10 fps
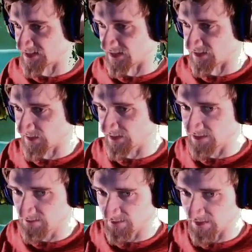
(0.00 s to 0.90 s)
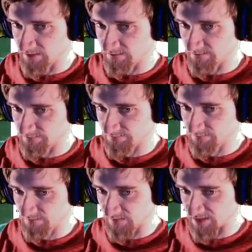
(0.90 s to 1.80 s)
and clean it, but
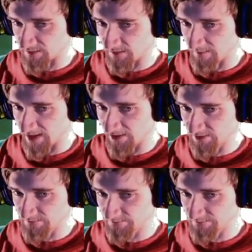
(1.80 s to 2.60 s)
it doesn't really matter.